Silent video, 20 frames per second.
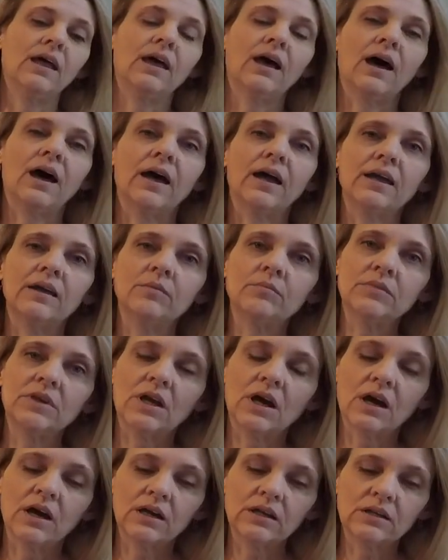I am
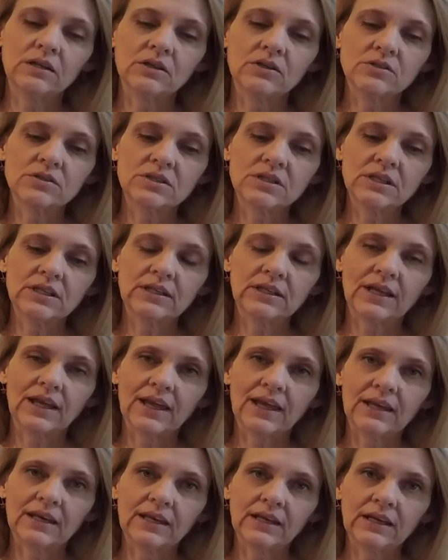not using
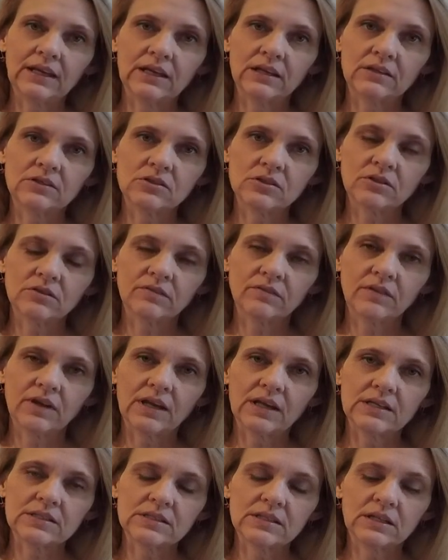any
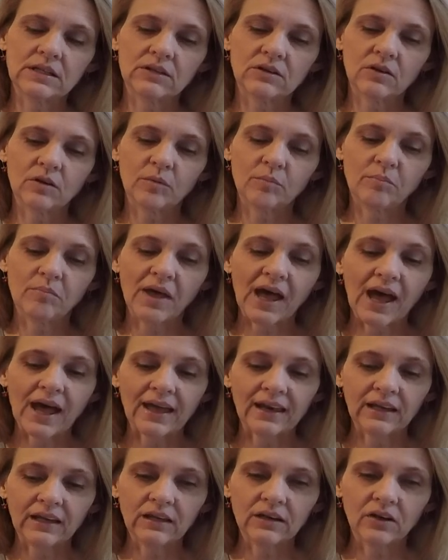interfacing or
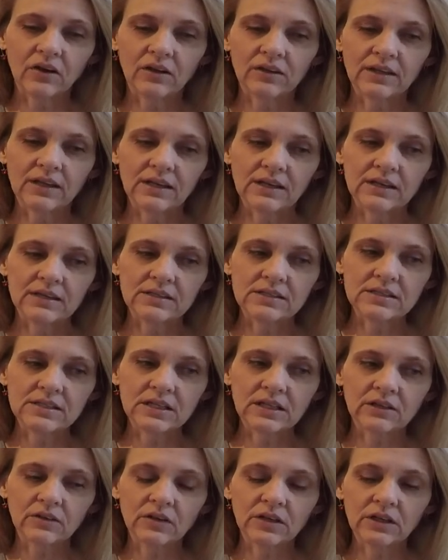batting on the
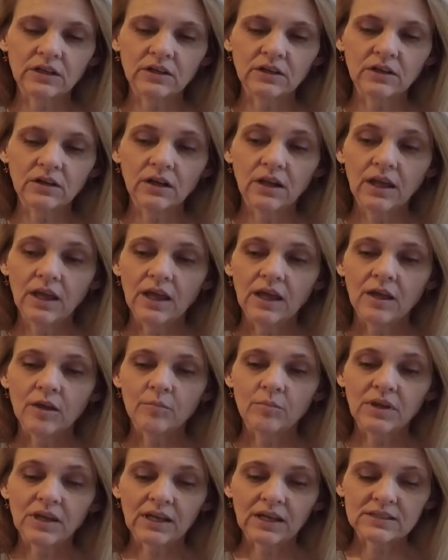interior
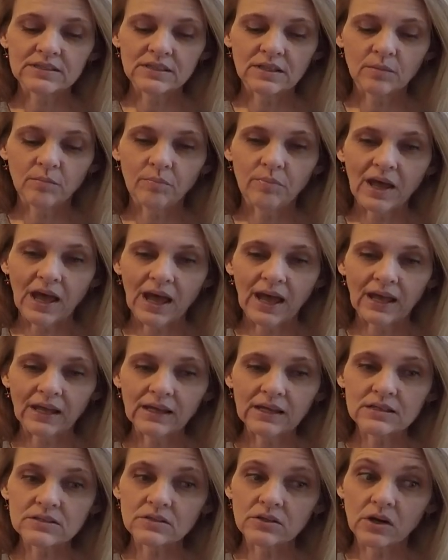because the
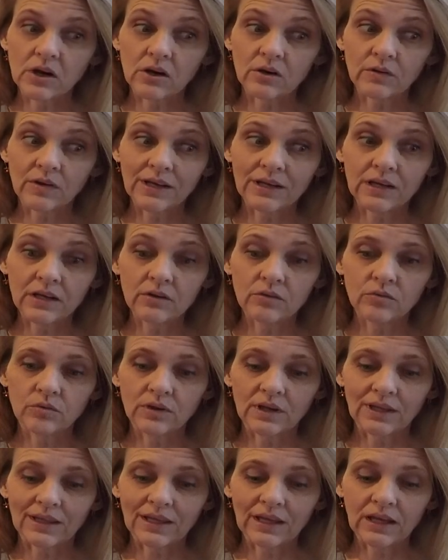bag is already
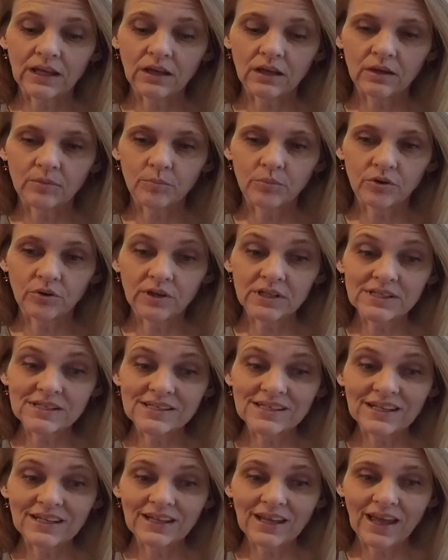really
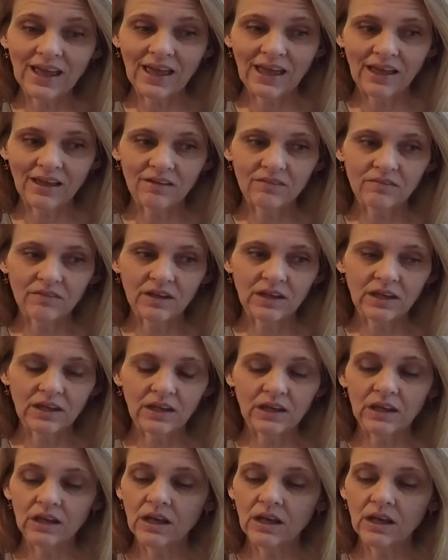pretty heavy